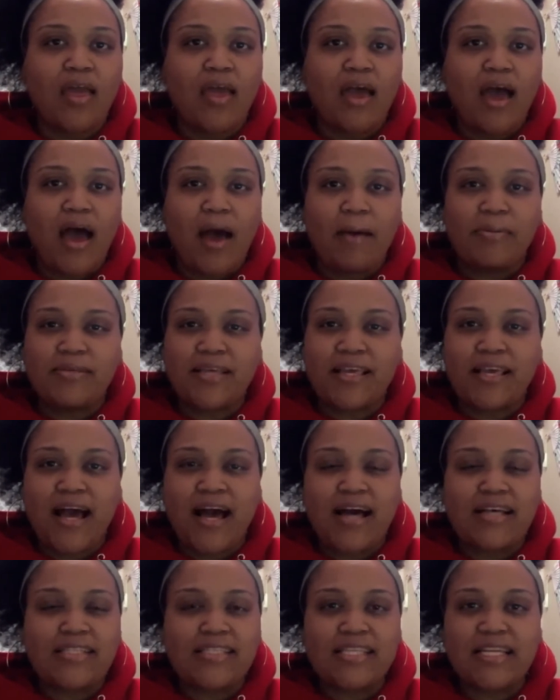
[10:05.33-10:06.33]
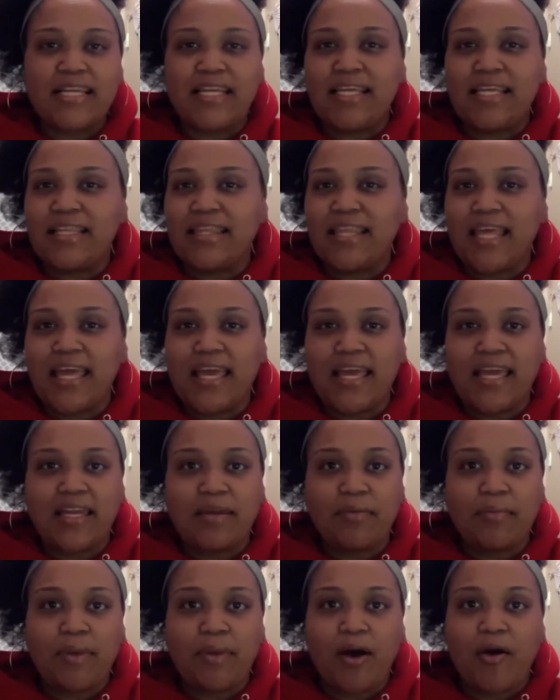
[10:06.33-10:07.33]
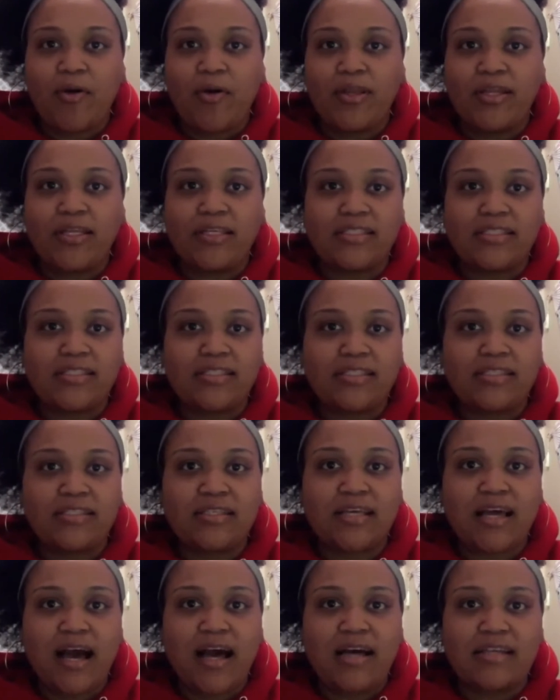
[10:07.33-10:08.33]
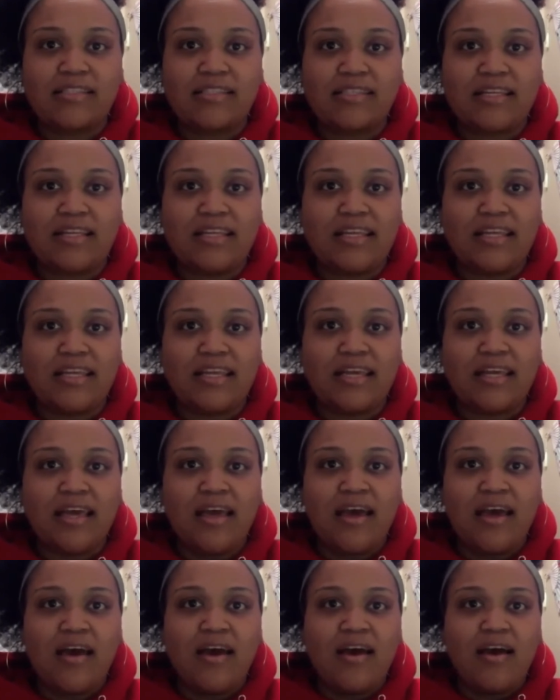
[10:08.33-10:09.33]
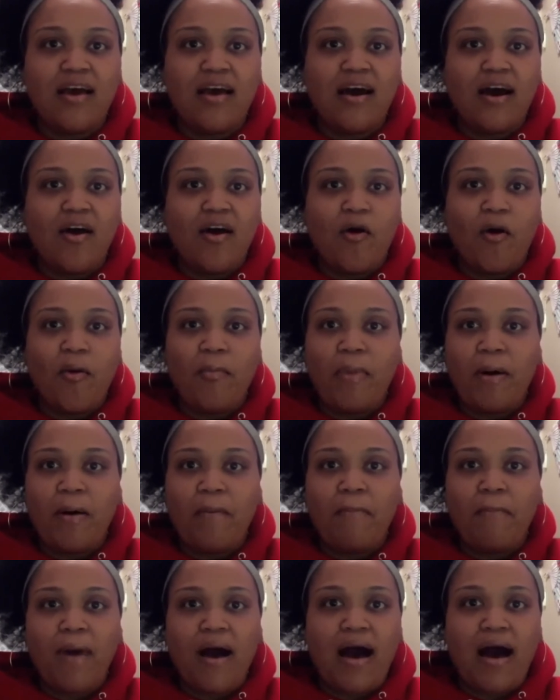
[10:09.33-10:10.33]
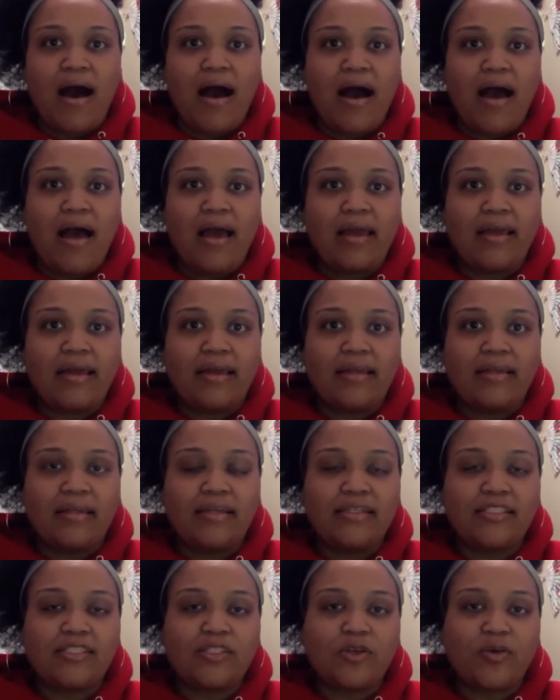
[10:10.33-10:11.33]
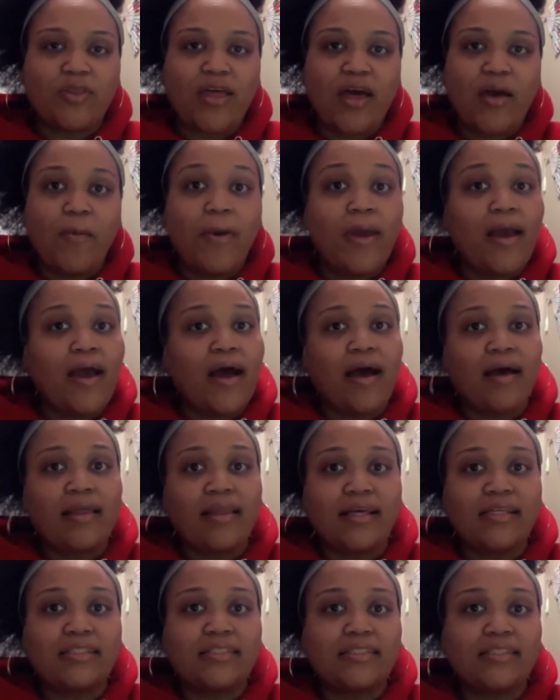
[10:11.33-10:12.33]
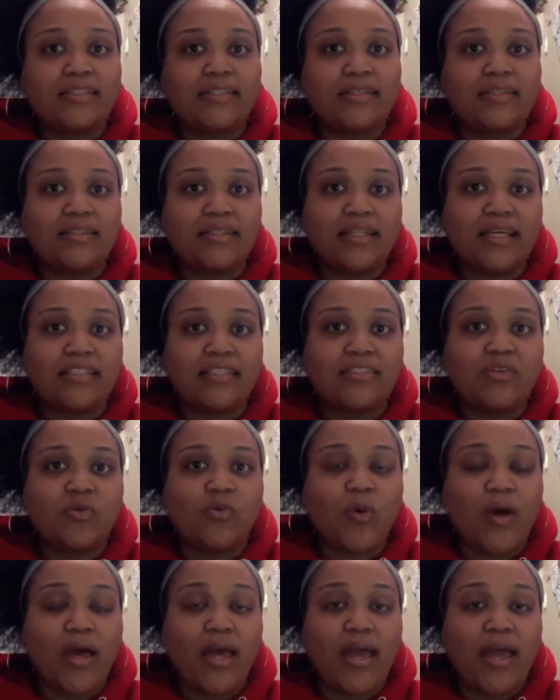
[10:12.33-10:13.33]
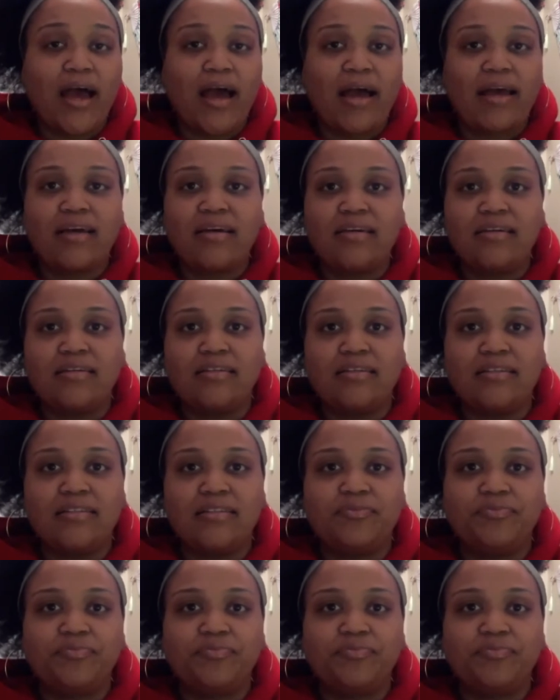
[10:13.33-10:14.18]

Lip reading: I'm constantly thinking about, and it's constantly on my mind. So that way, that's a way I could